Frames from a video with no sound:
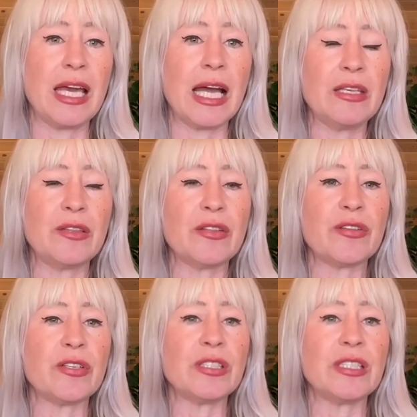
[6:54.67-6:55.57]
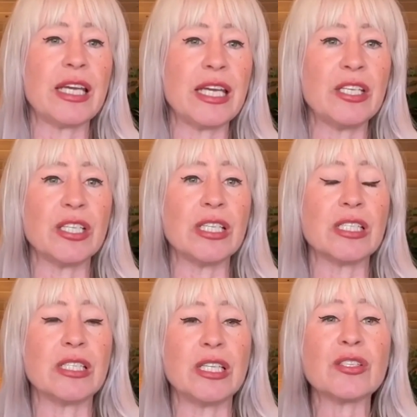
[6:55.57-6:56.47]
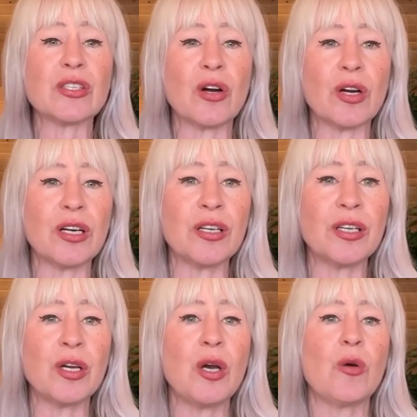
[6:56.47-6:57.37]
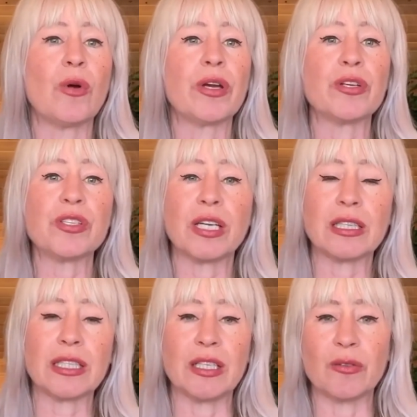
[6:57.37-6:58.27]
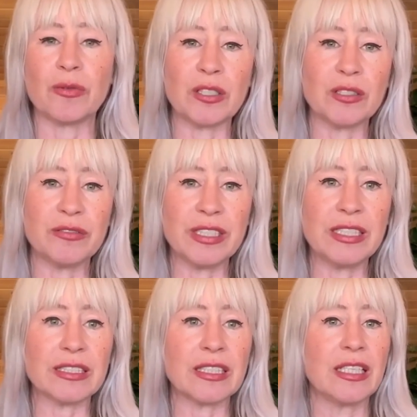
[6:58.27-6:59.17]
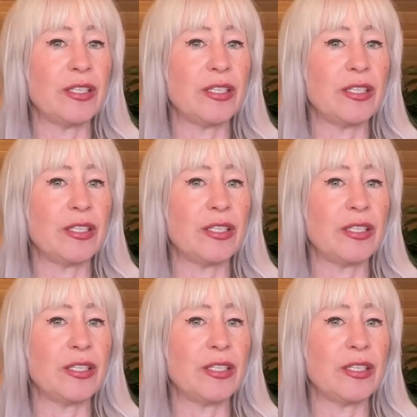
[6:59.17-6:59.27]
And then the 3rd stage is discard, where you're suddenly irrelevant.